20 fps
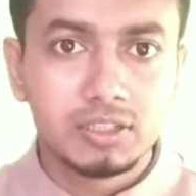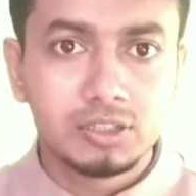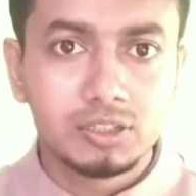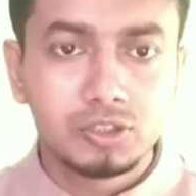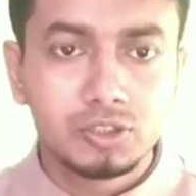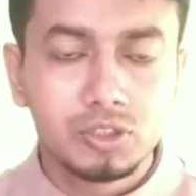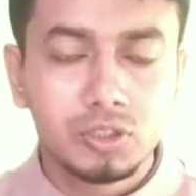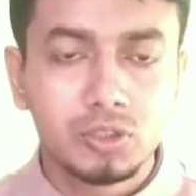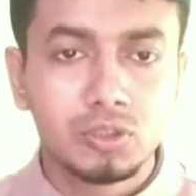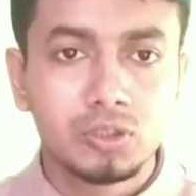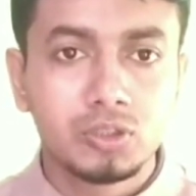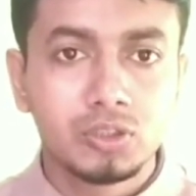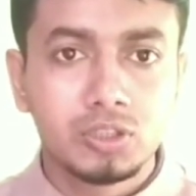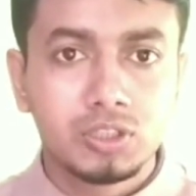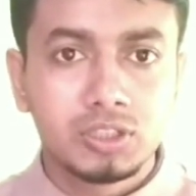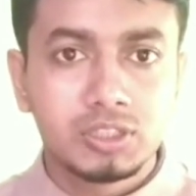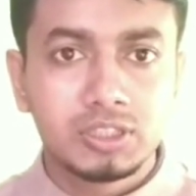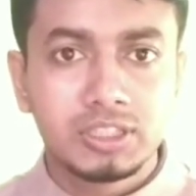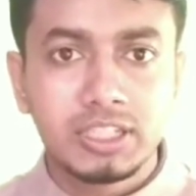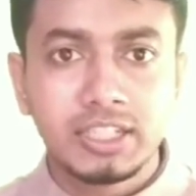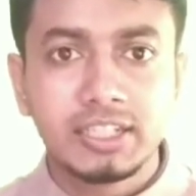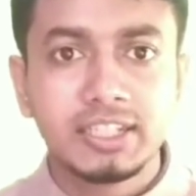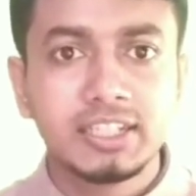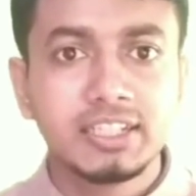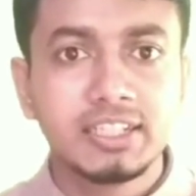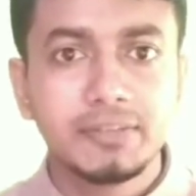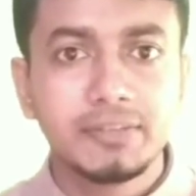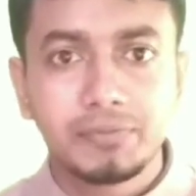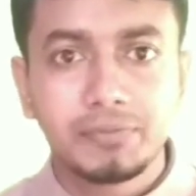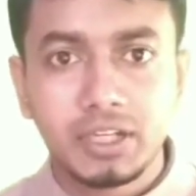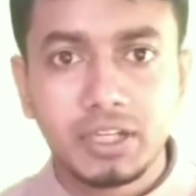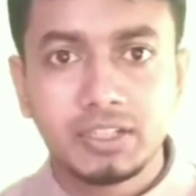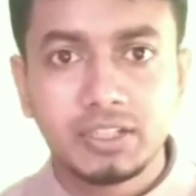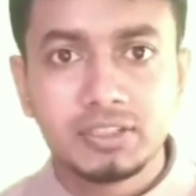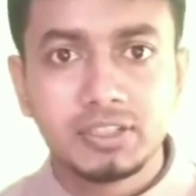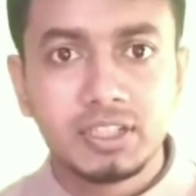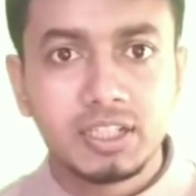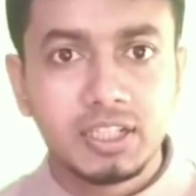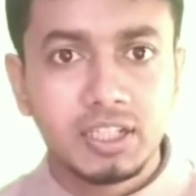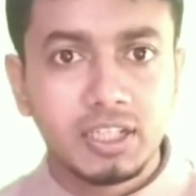So, they need a
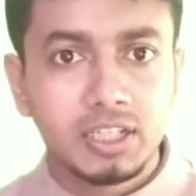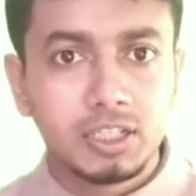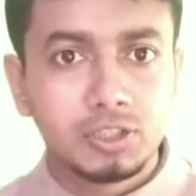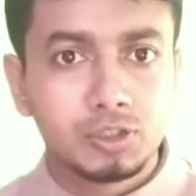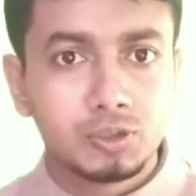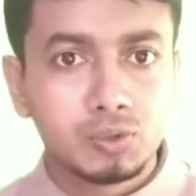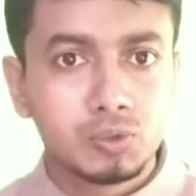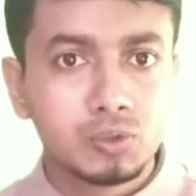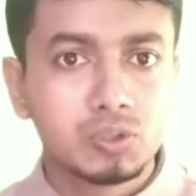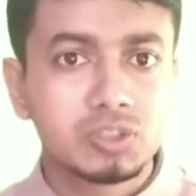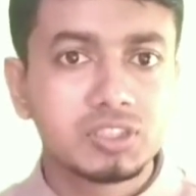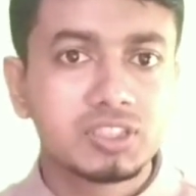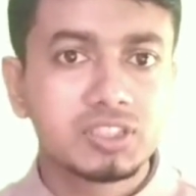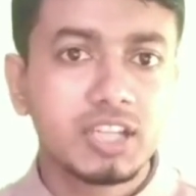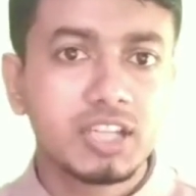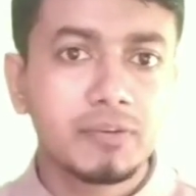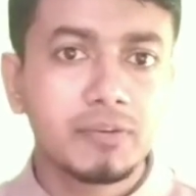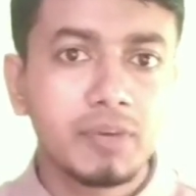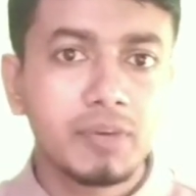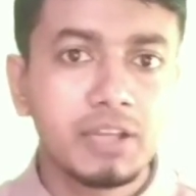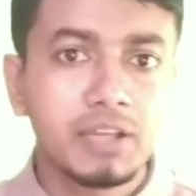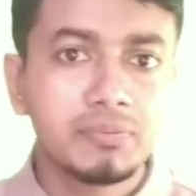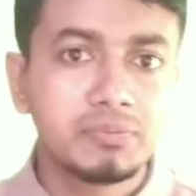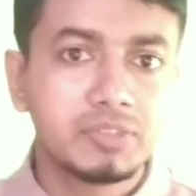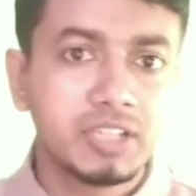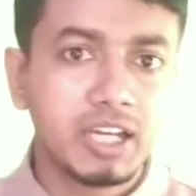friend to survive